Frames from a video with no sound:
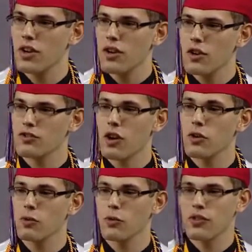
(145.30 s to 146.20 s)

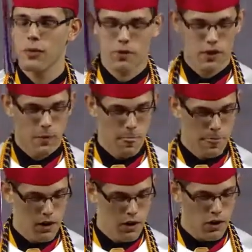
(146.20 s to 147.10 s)
struggles with something.
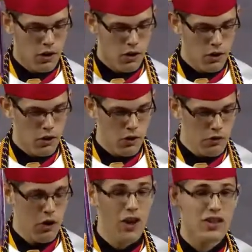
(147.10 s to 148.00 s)

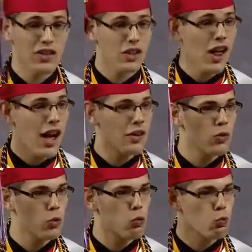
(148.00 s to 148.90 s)
For us as a class,
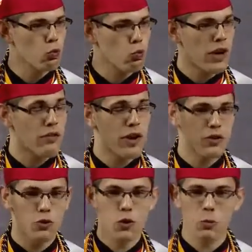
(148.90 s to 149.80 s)
we have faced
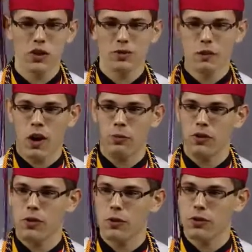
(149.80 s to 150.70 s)
numerous
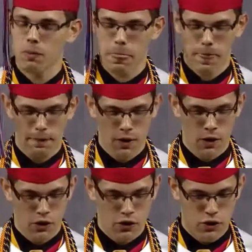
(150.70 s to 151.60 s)
obstacles on our
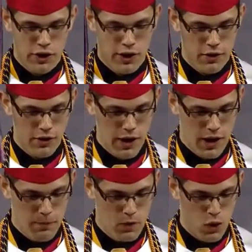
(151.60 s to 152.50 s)
journey here today.
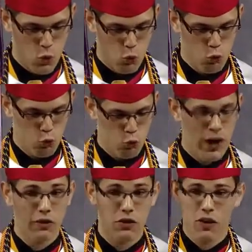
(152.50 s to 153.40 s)
We have
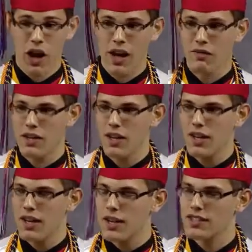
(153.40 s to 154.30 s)
survived
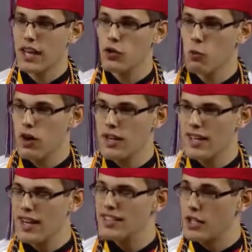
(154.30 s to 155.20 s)
stage 1
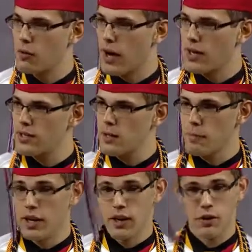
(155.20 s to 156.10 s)
senioritis
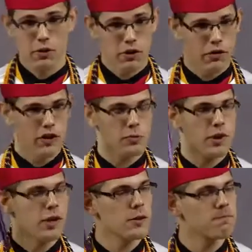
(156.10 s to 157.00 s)
beginning during freshman year,